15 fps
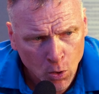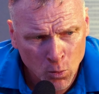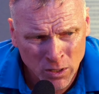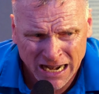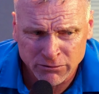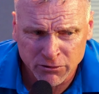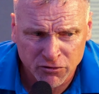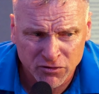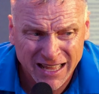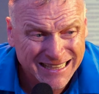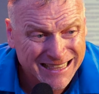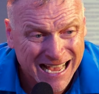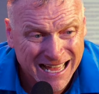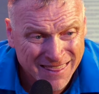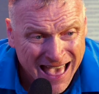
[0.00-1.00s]
When I
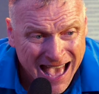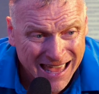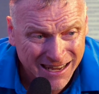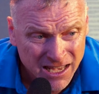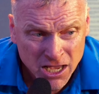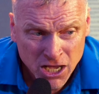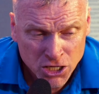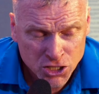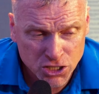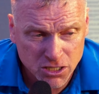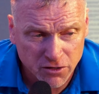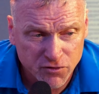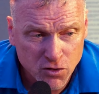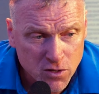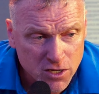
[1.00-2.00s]
reflect on that,
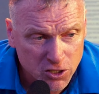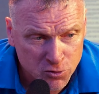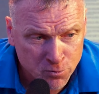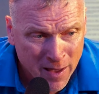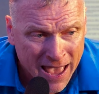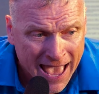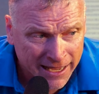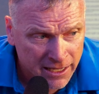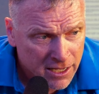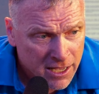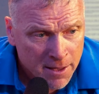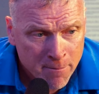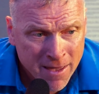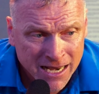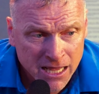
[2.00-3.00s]
just a few years back,
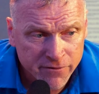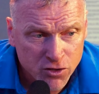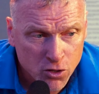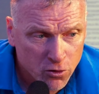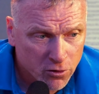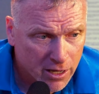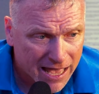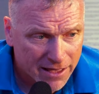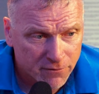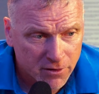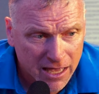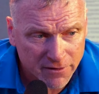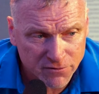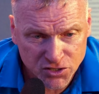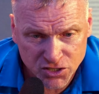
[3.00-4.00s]
many of you have,
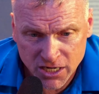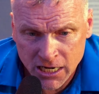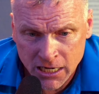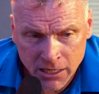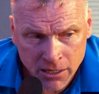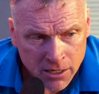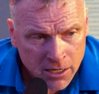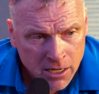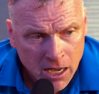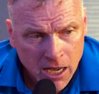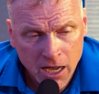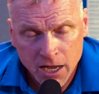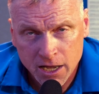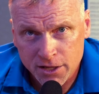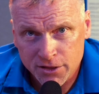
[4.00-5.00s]
have seen
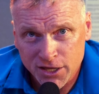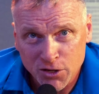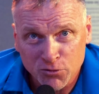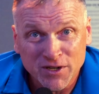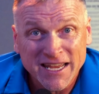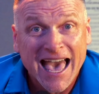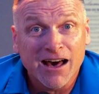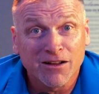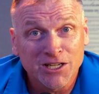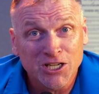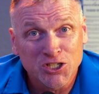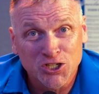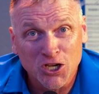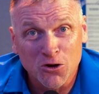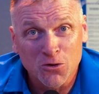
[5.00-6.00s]
uh, the
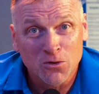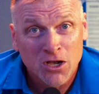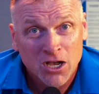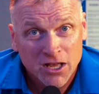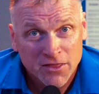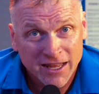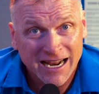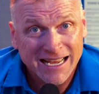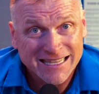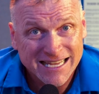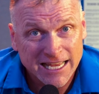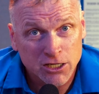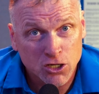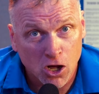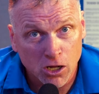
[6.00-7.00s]
reality show that I
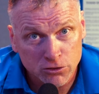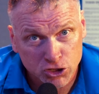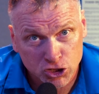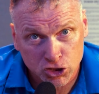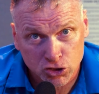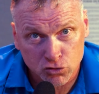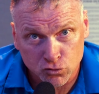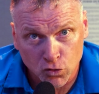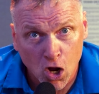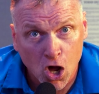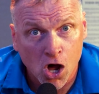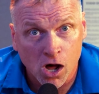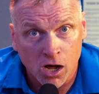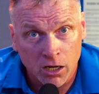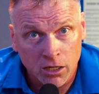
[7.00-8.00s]
did called
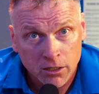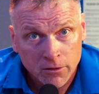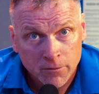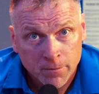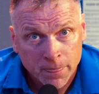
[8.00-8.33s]
Strong